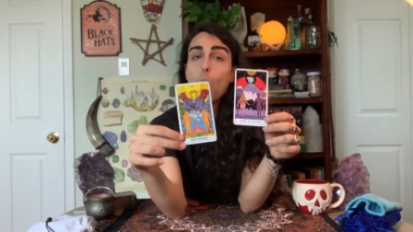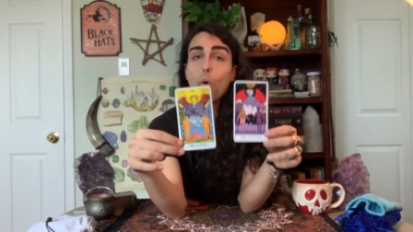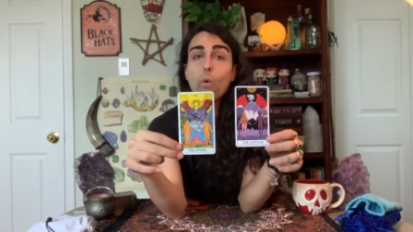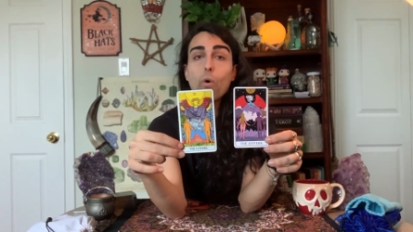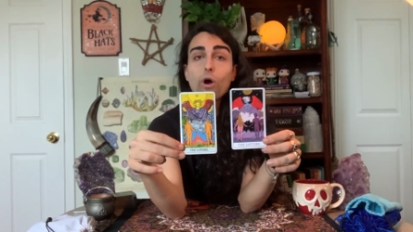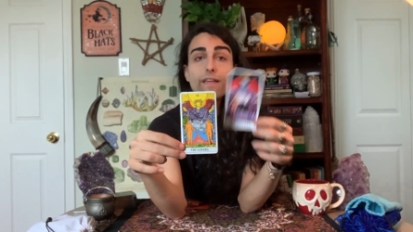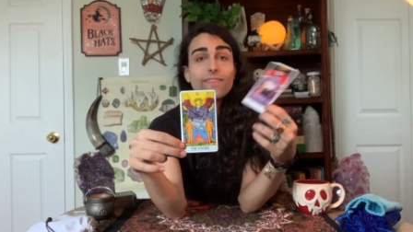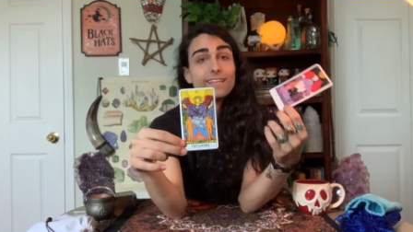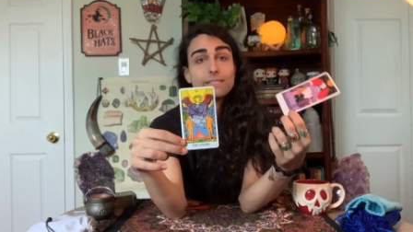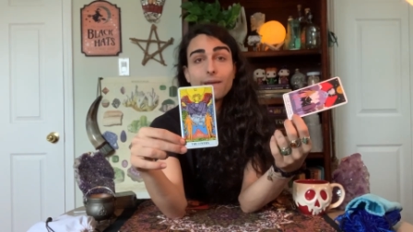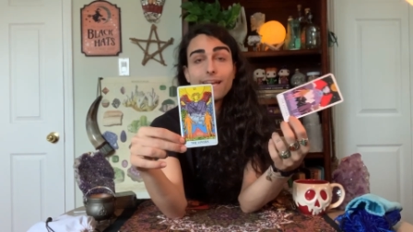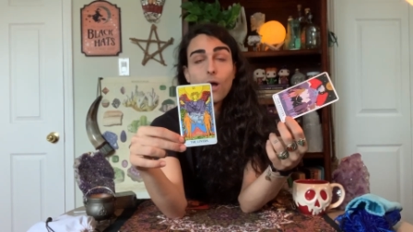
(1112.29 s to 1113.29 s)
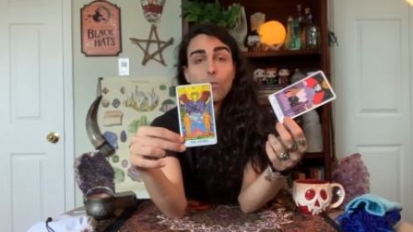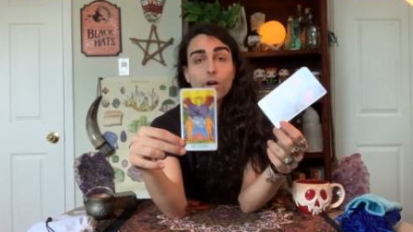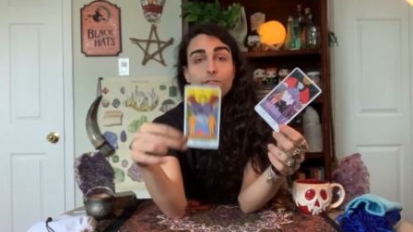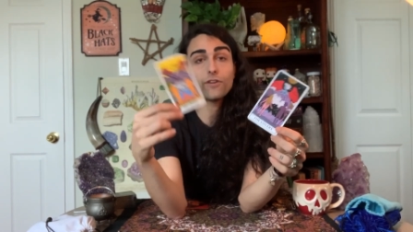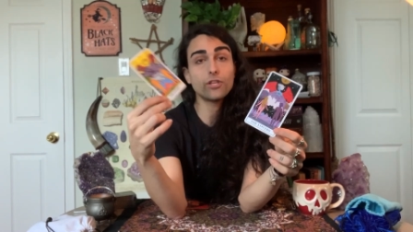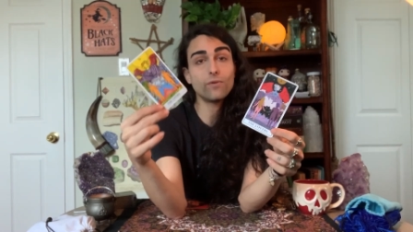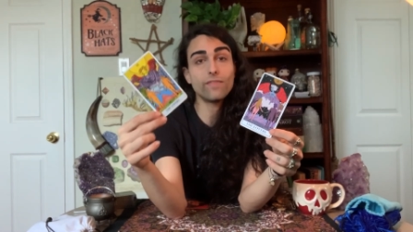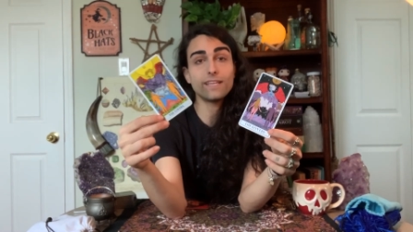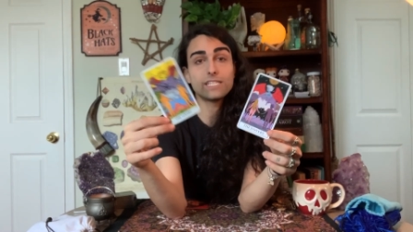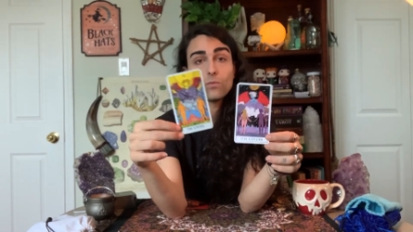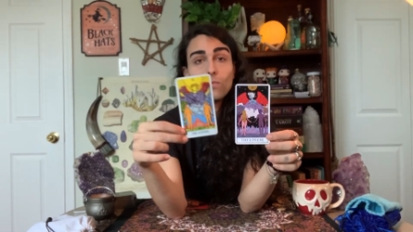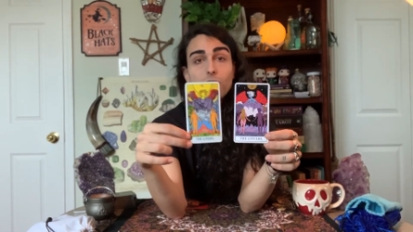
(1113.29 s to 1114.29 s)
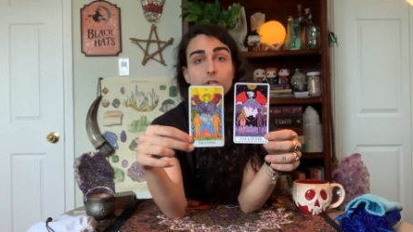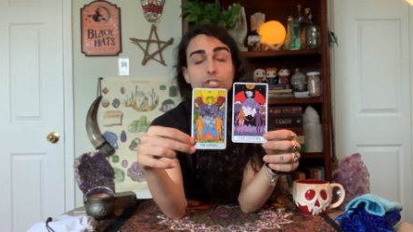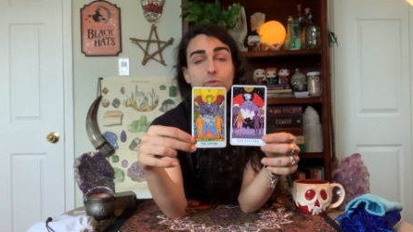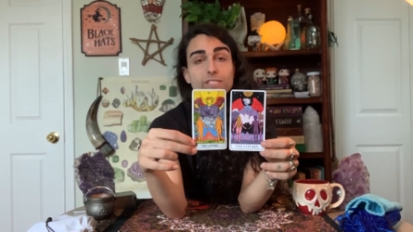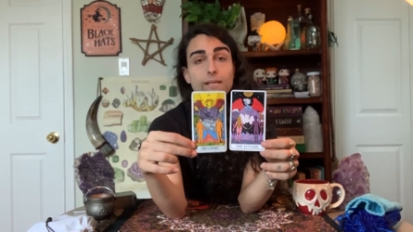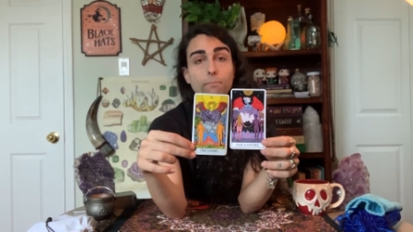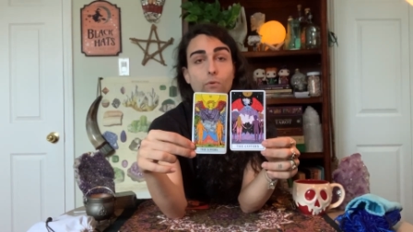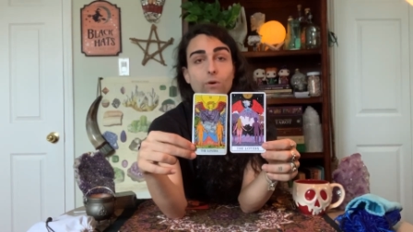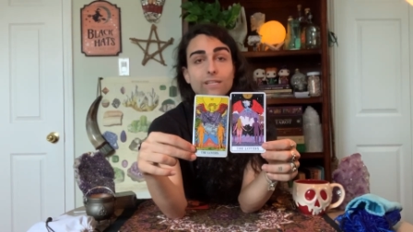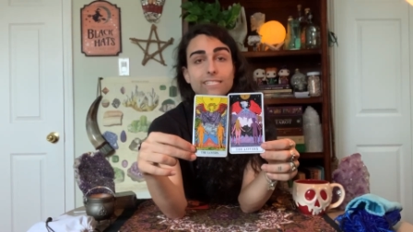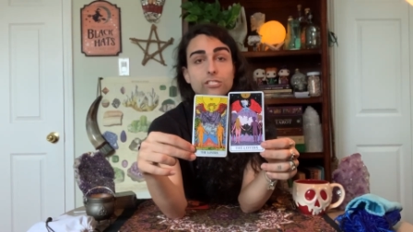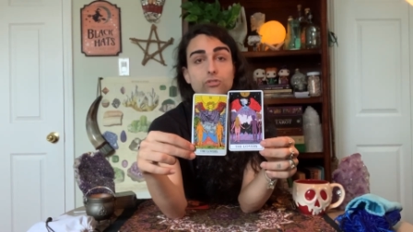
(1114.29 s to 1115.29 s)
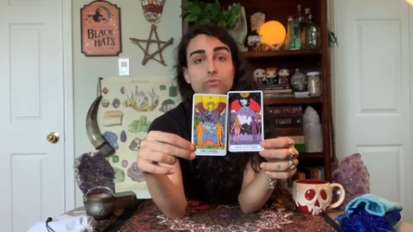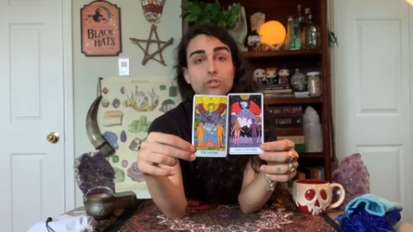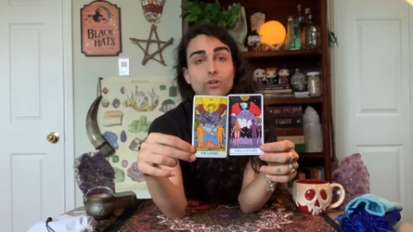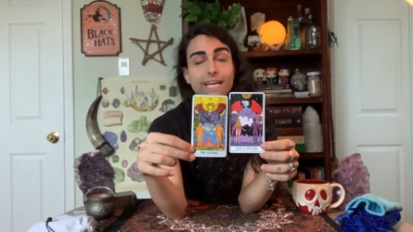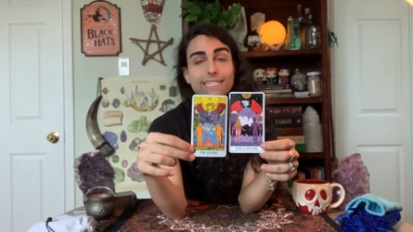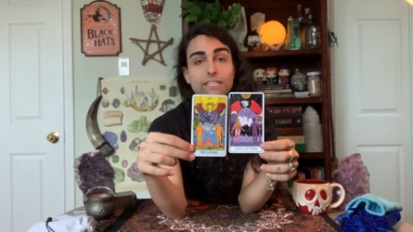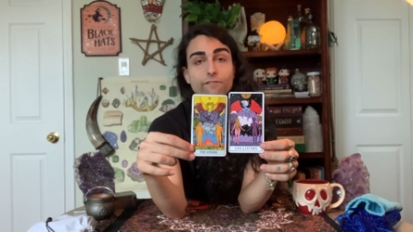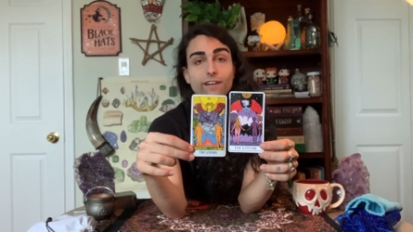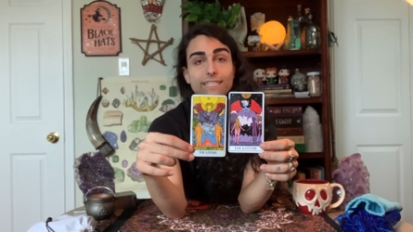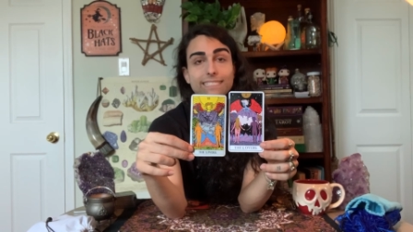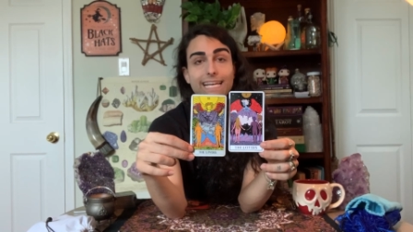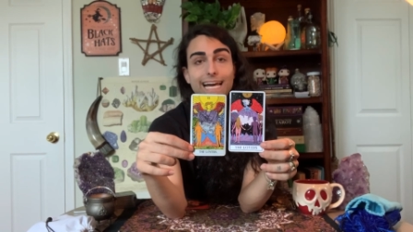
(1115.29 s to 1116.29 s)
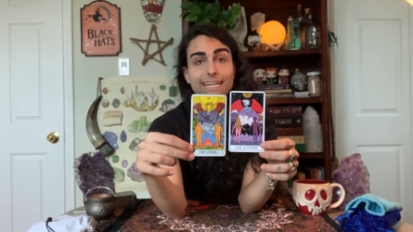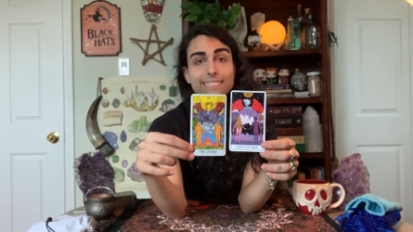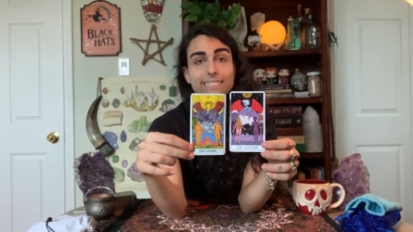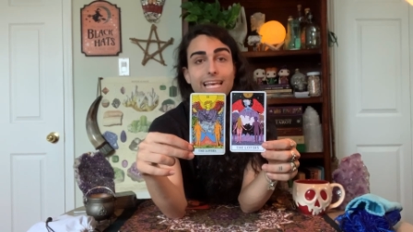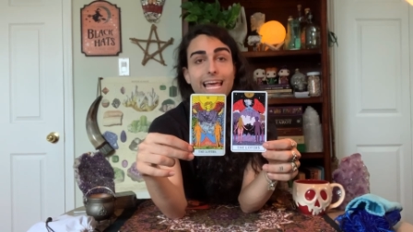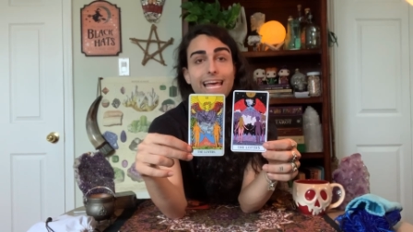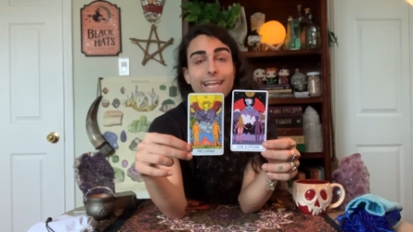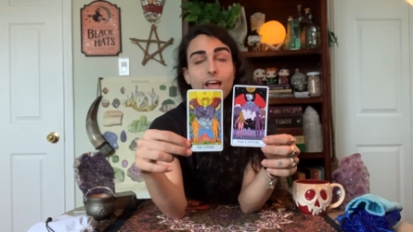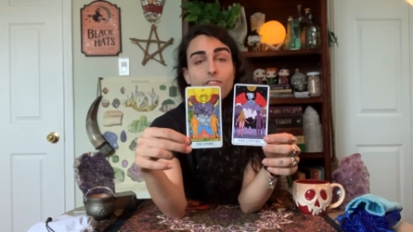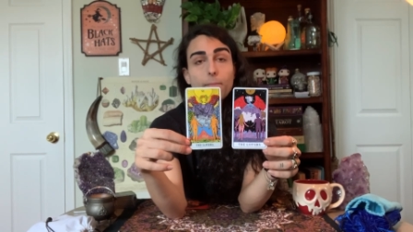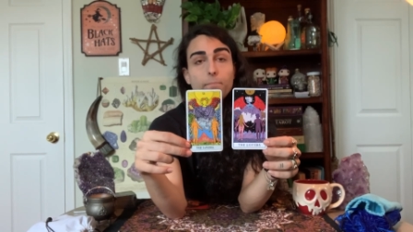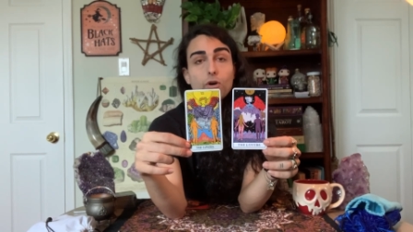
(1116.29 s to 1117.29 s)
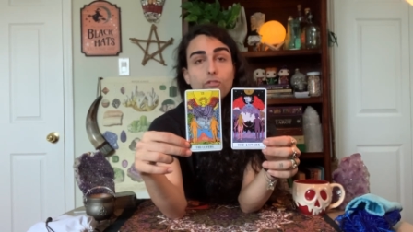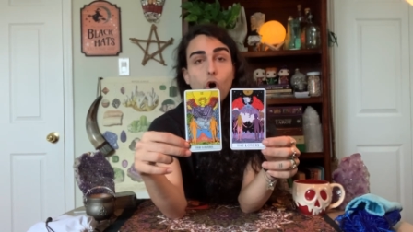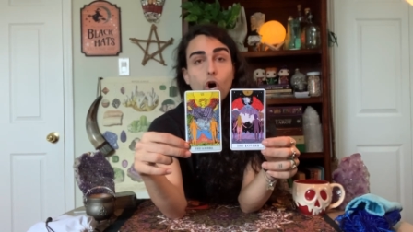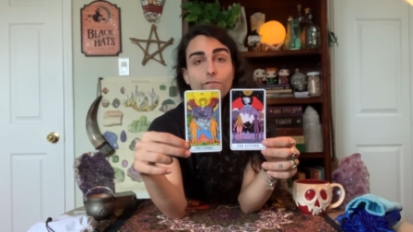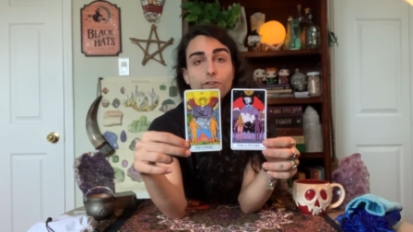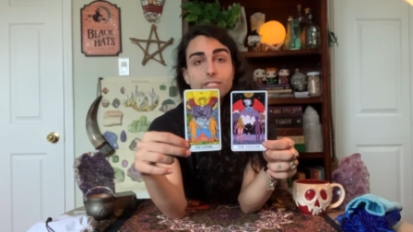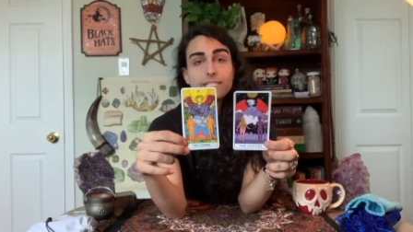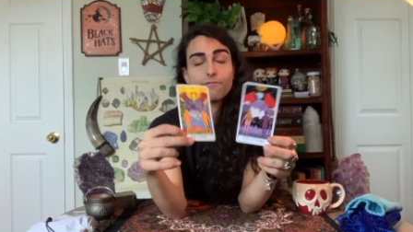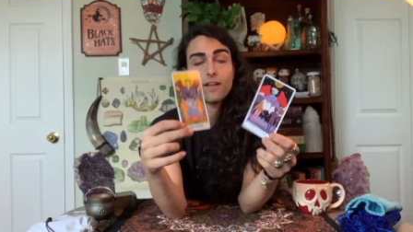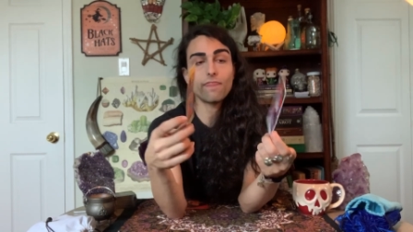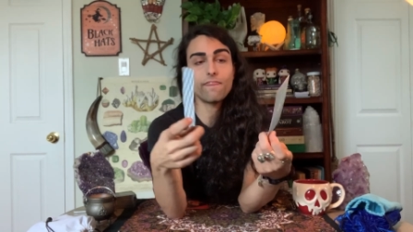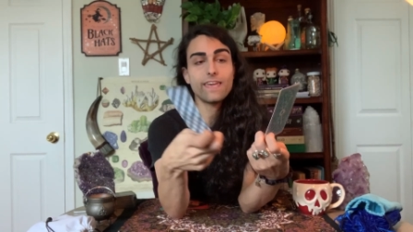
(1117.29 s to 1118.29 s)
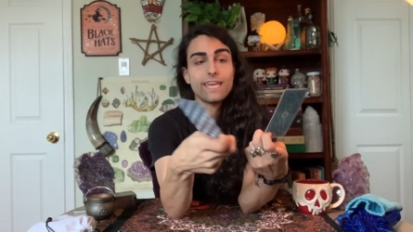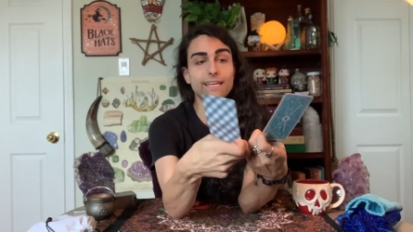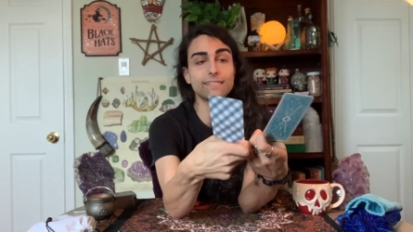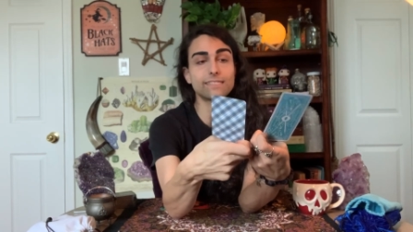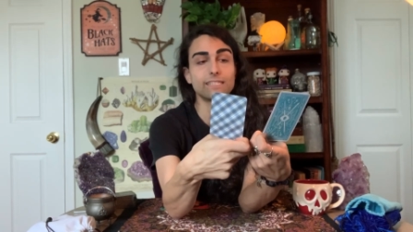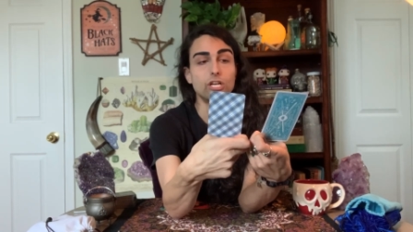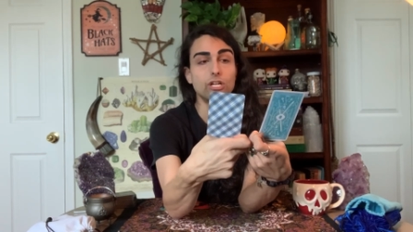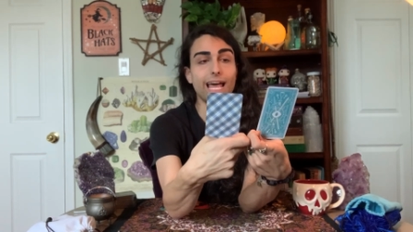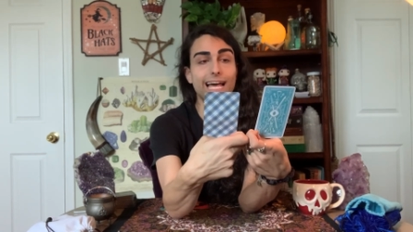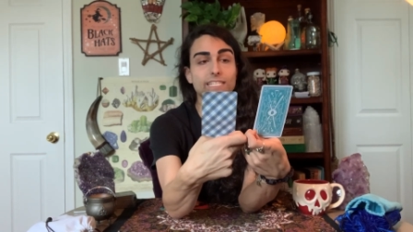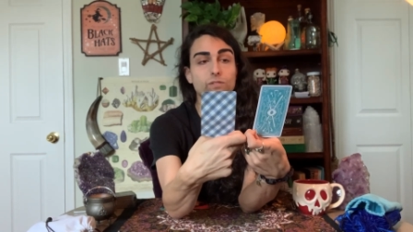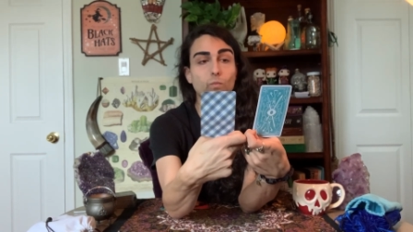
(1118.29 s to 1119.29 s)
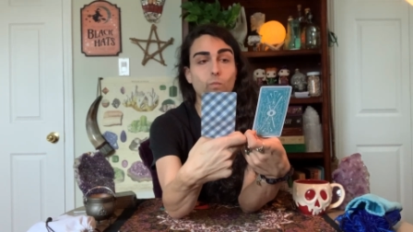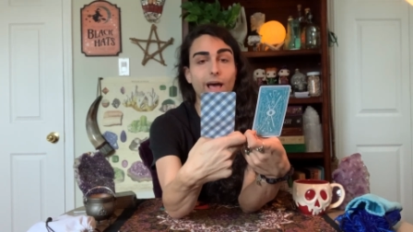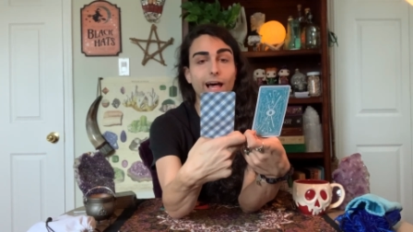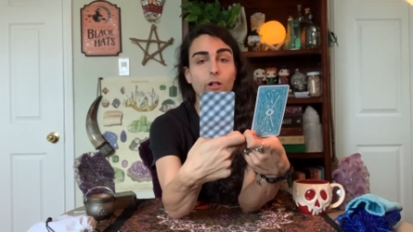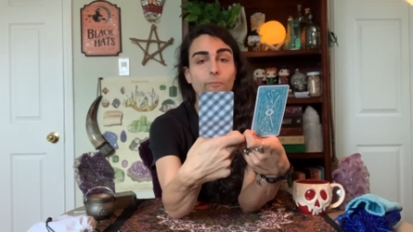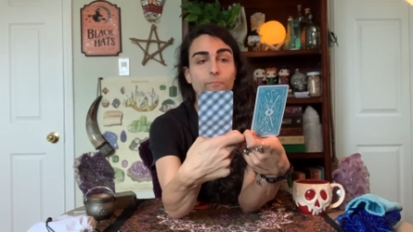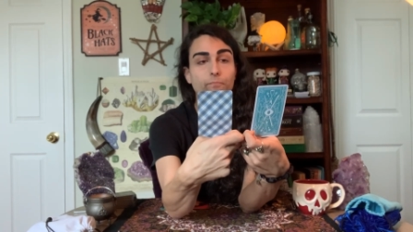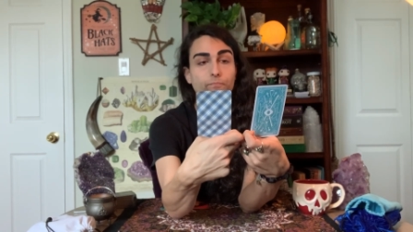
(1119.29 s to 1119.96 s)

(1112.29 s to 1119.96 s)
Or this may not work for you and this will. So it's important to look at different decks. Now, they both offer different things as well.